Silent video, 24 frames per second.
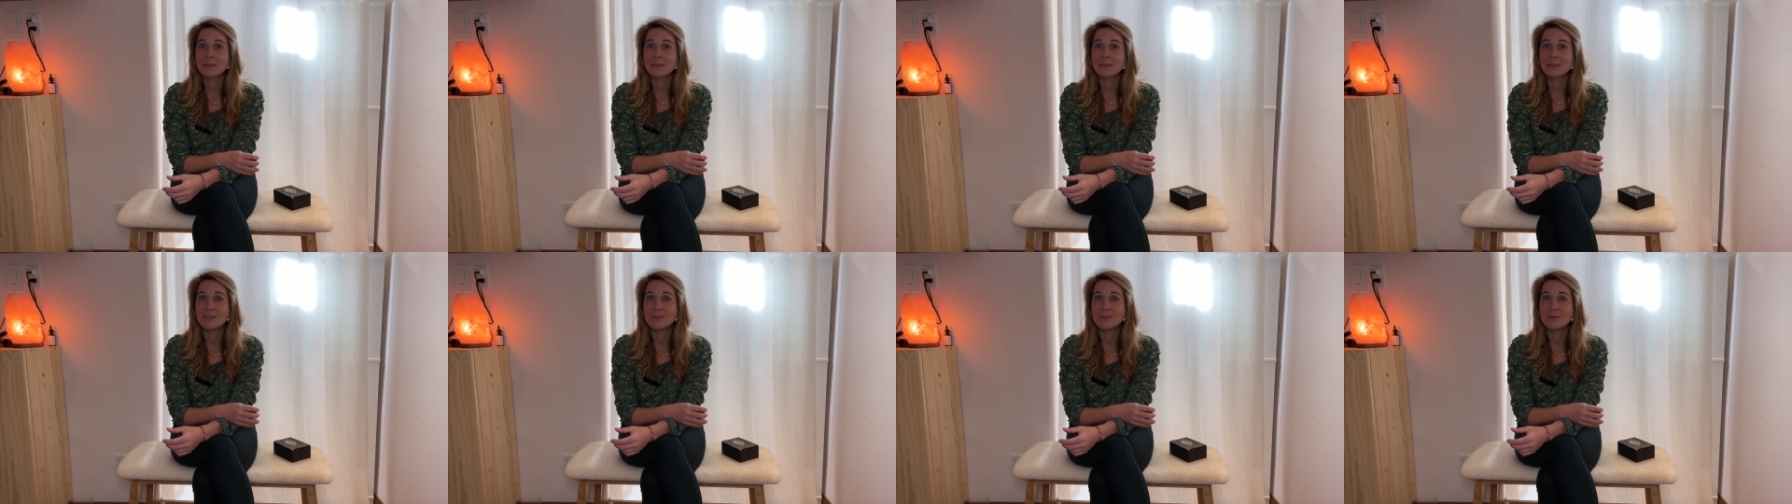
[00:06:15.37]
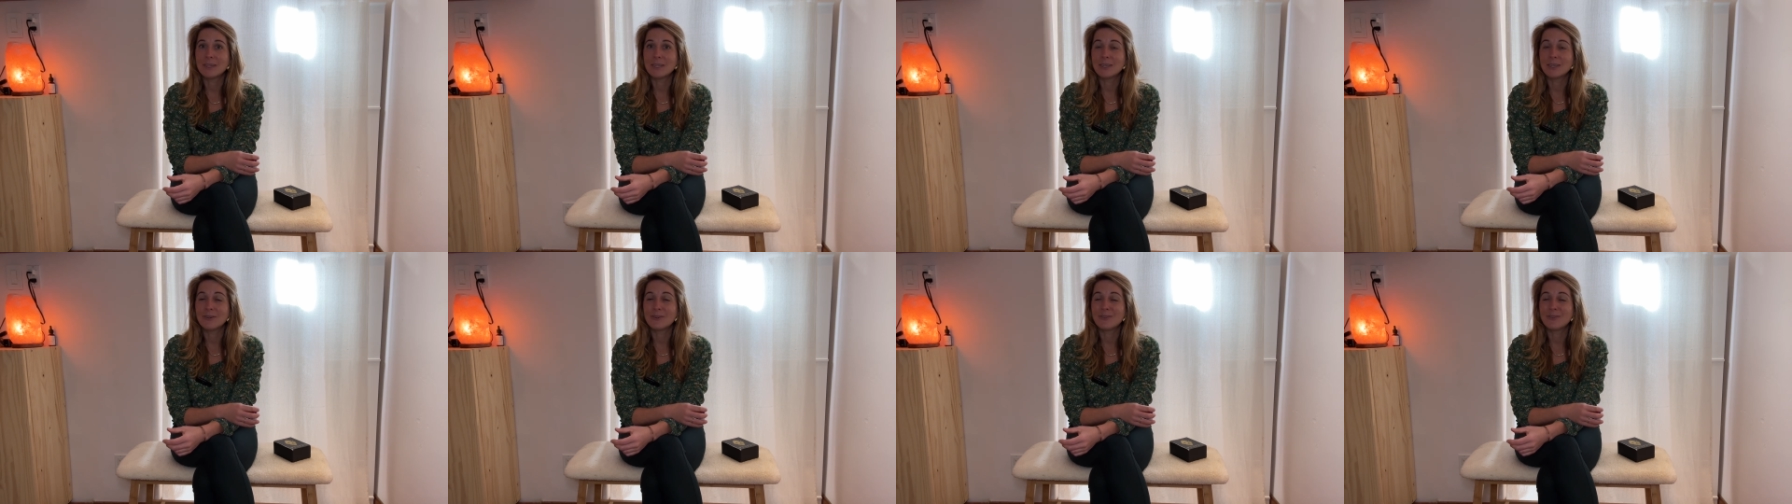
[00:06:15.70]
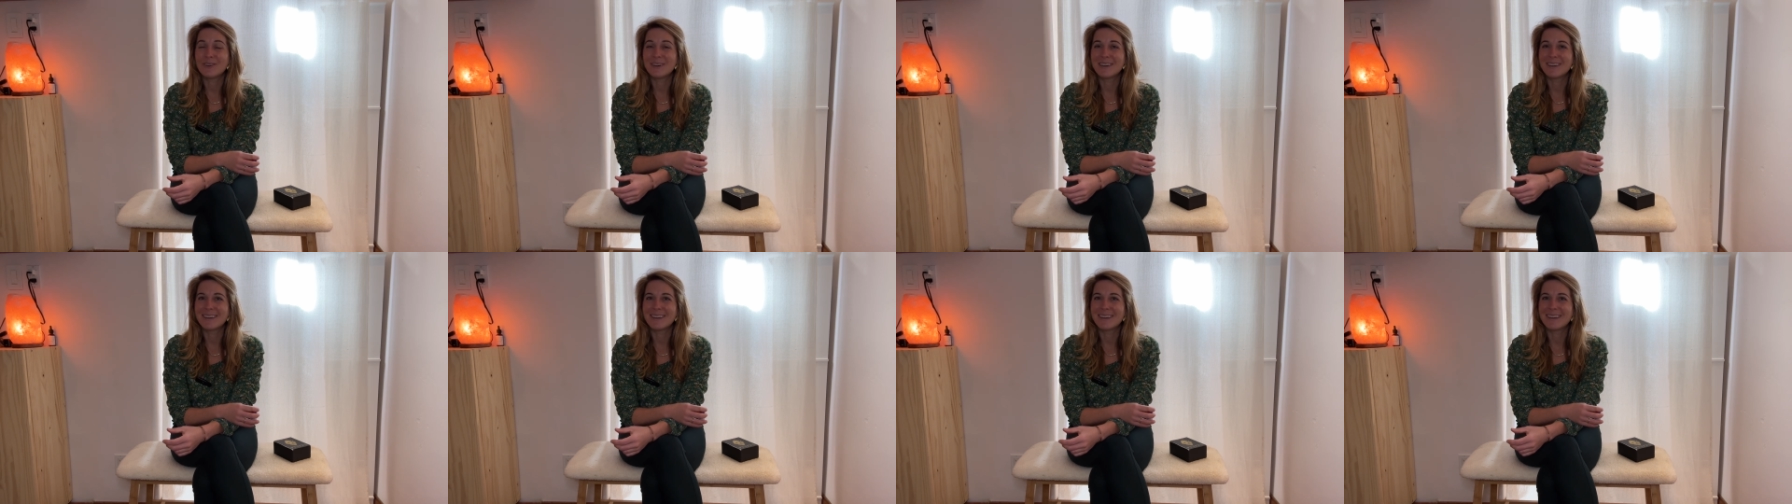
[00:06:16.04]
to this
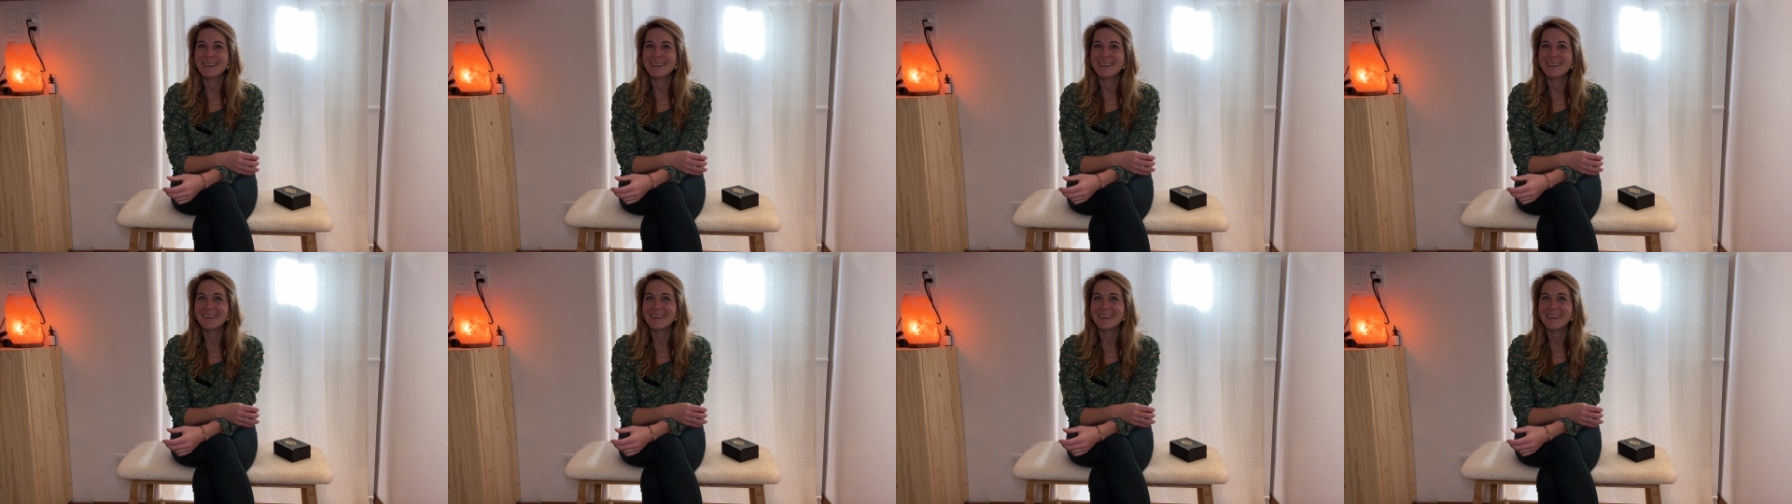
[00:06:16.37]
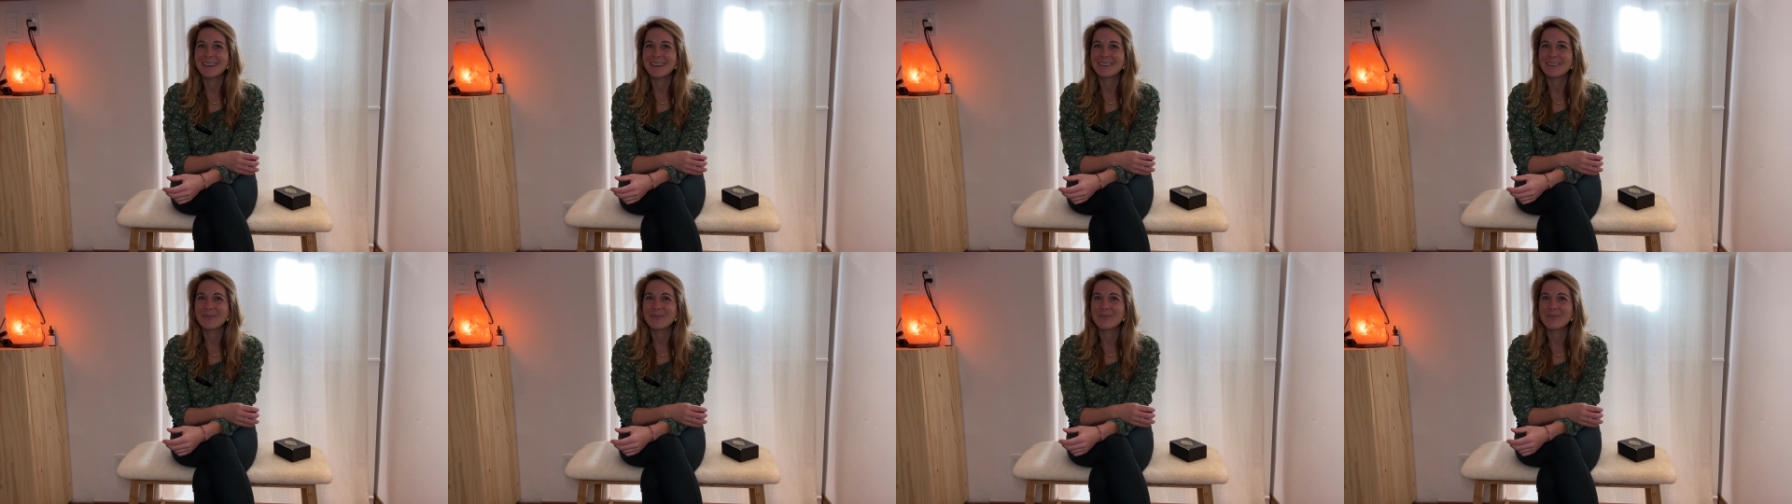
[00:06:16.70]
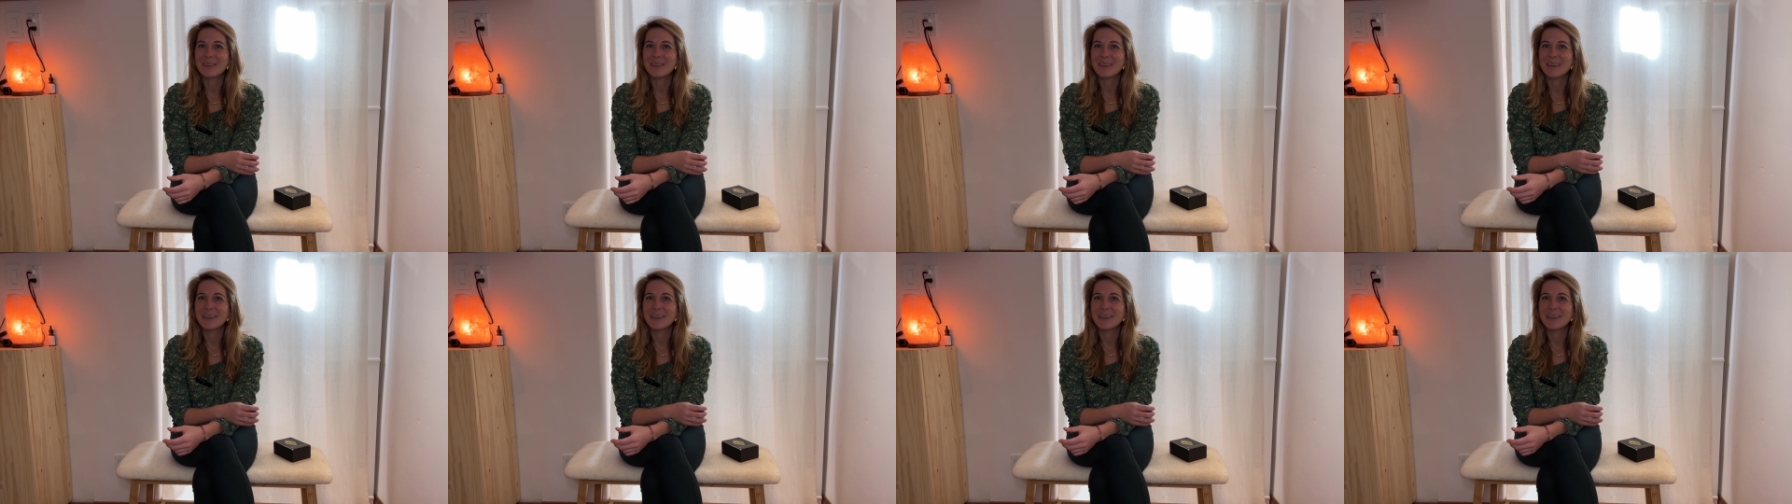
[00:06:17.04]
video again and again